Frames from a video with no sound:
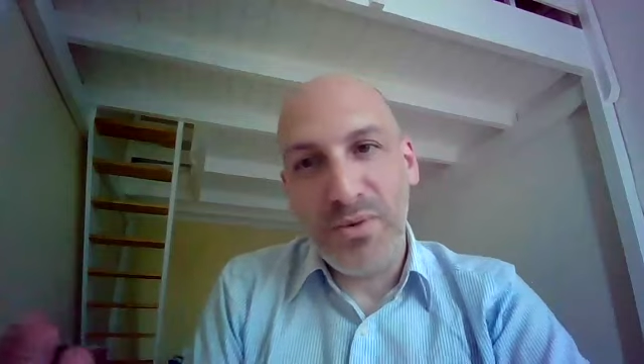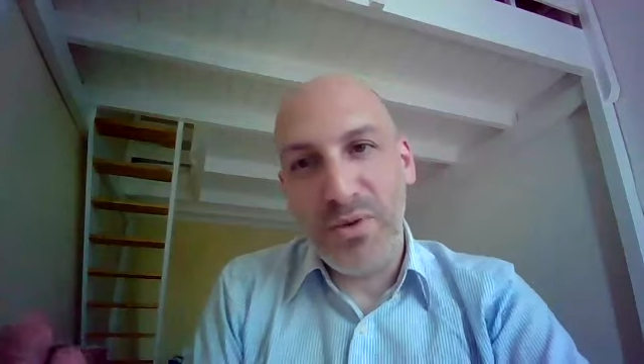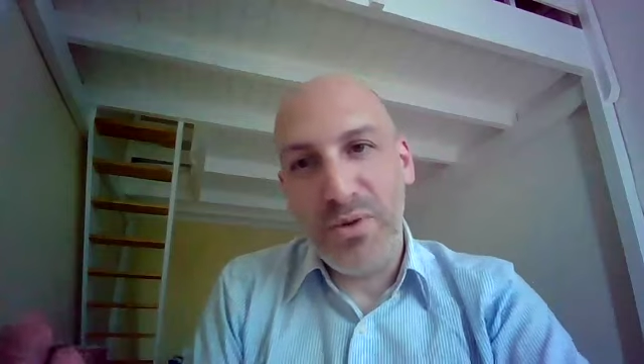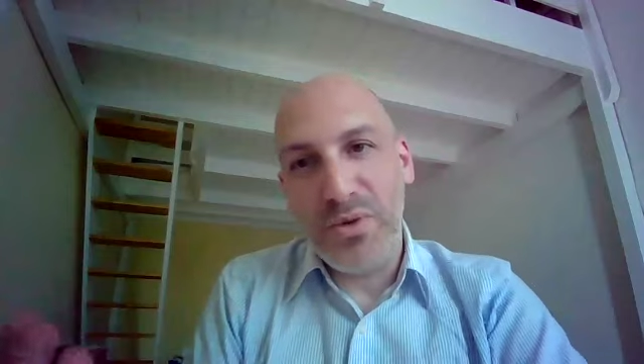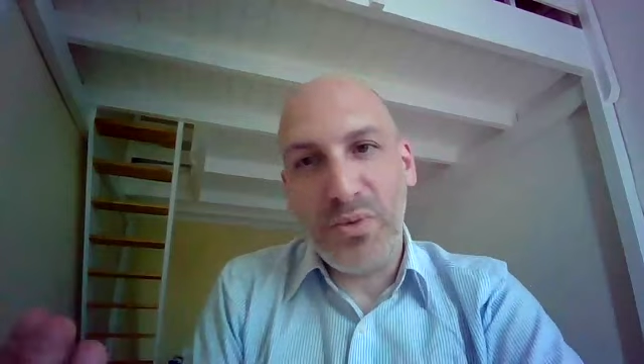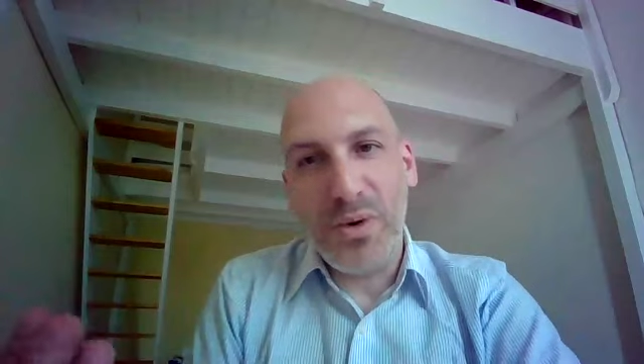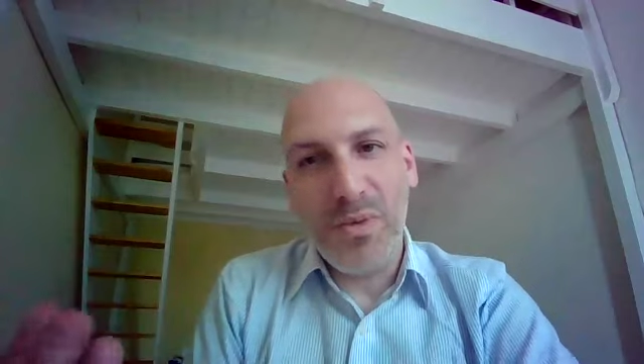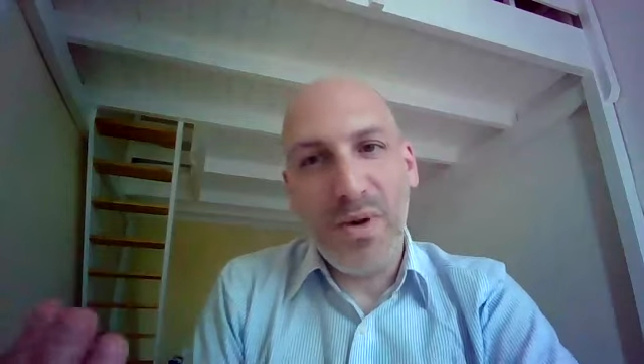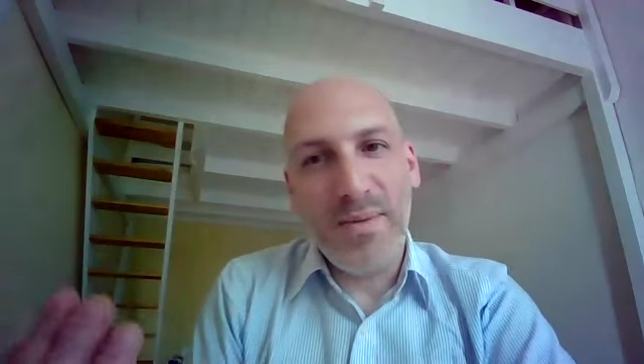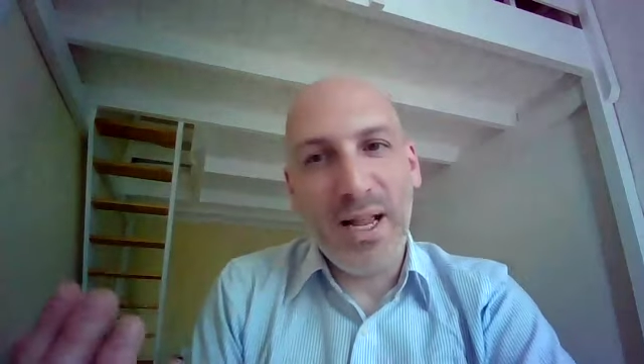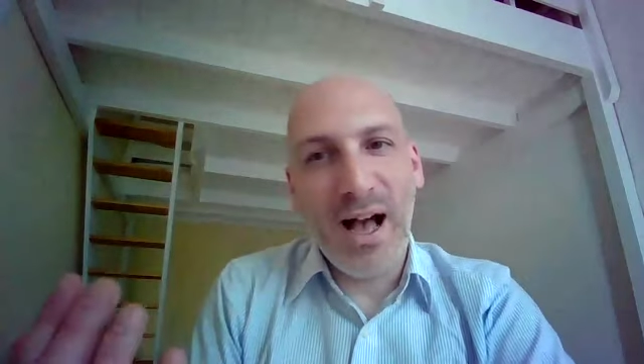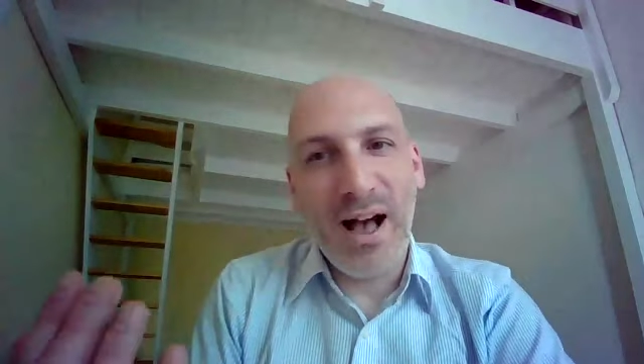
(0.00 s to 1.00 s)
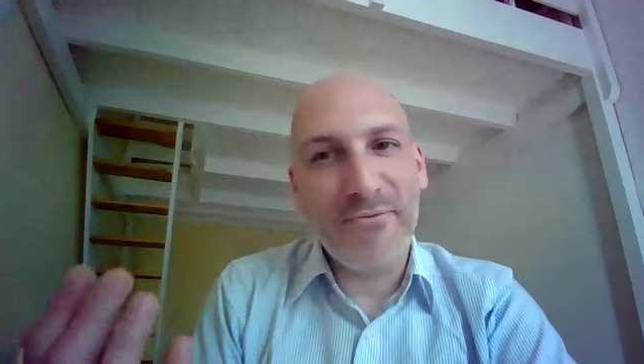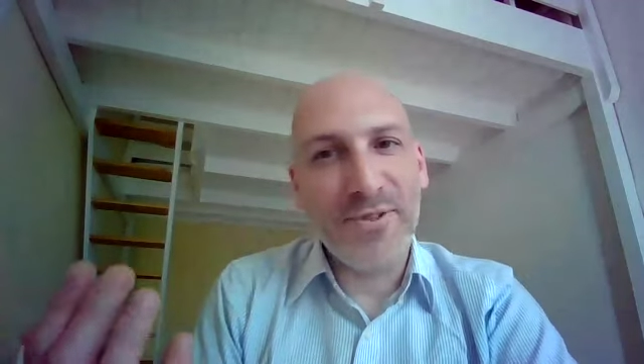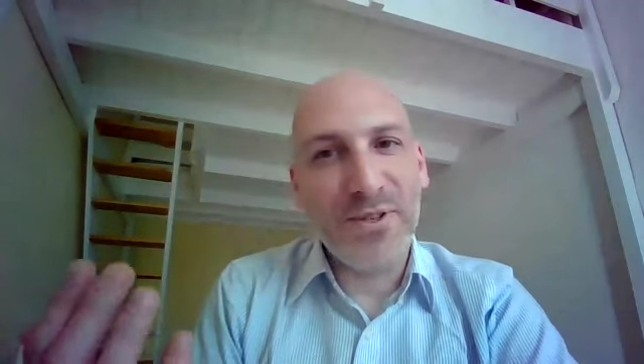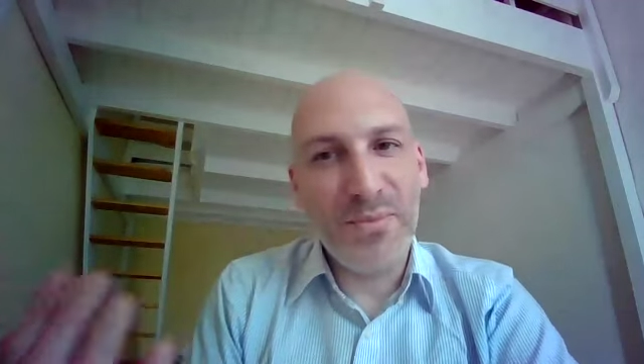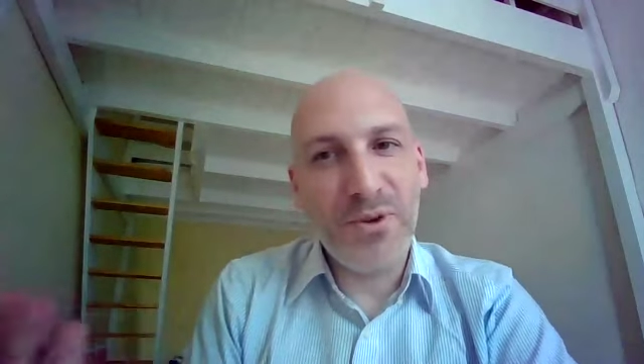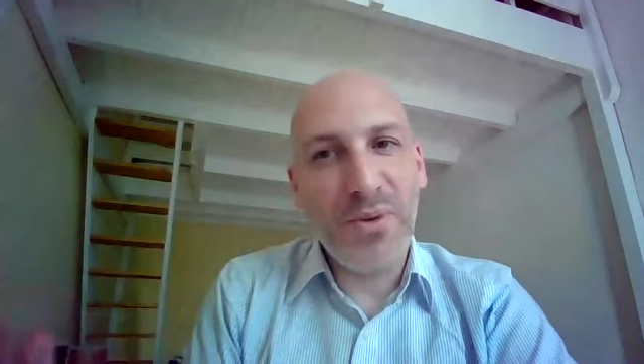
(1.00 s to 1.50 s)
you probably
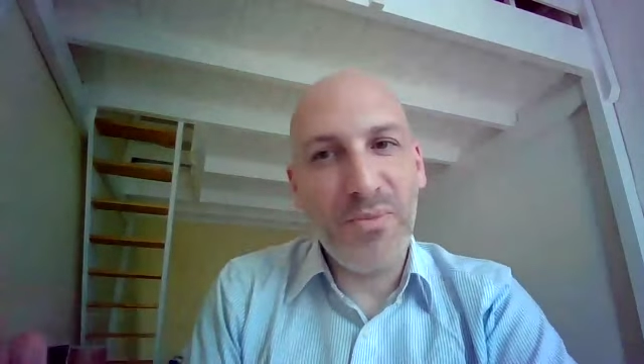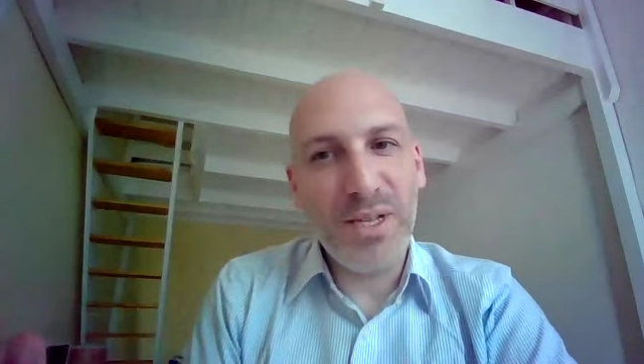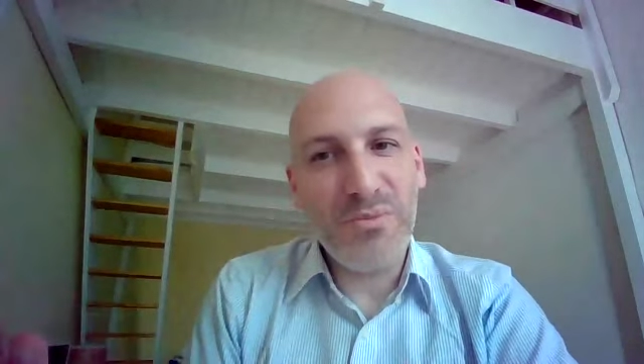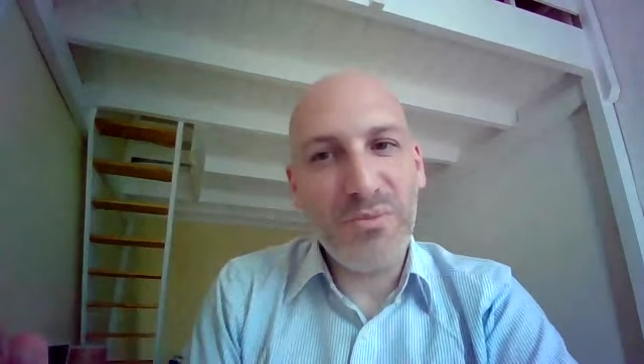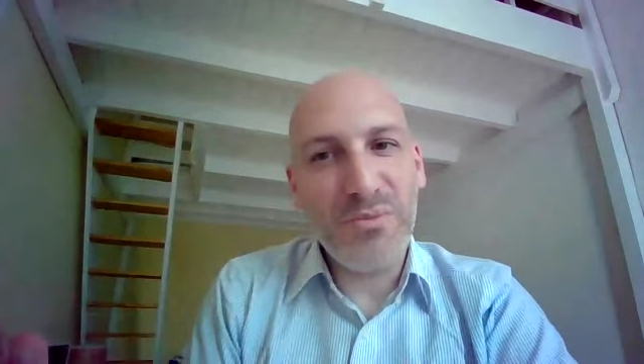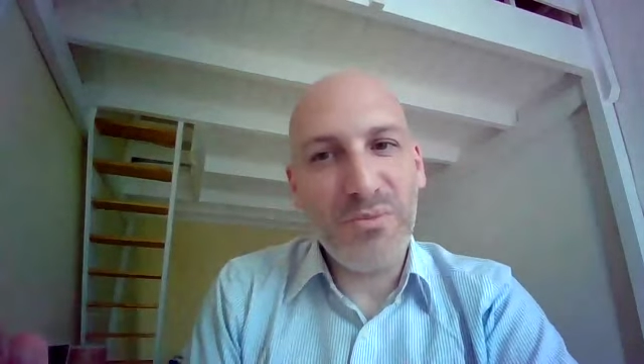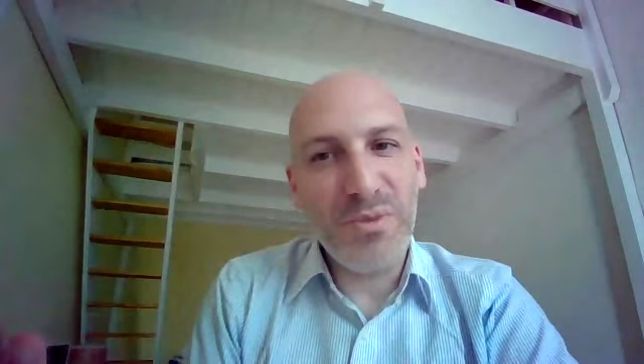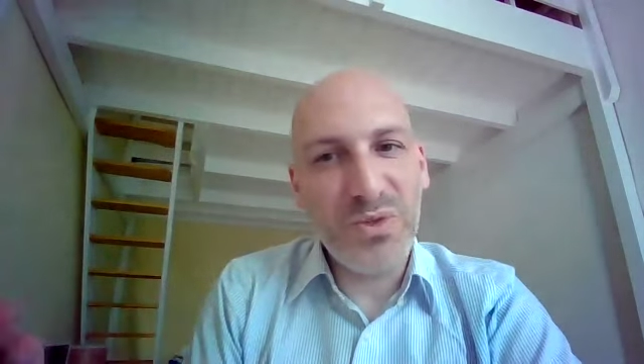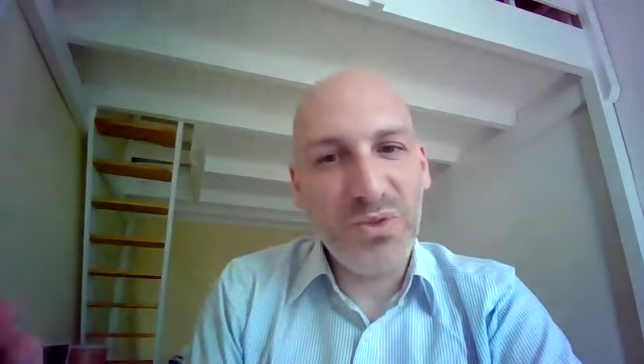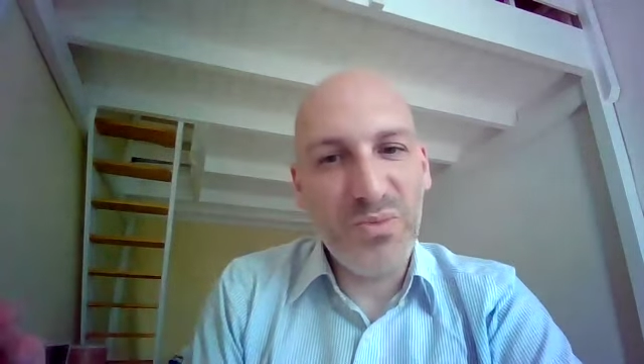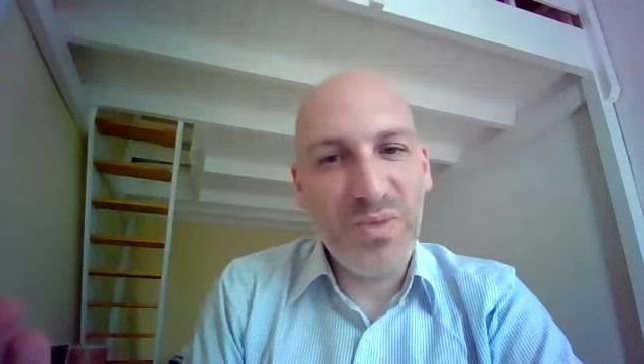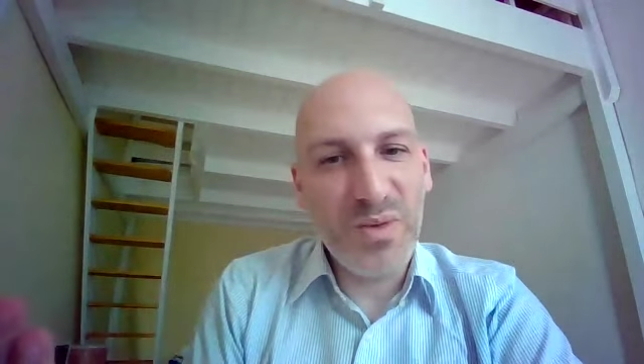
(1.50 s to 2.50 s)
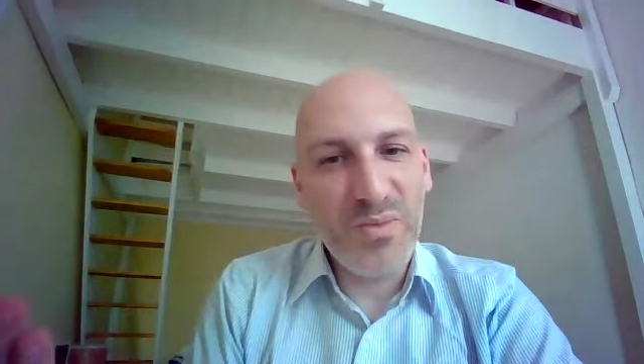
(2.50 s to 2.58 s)
have some commitments to do.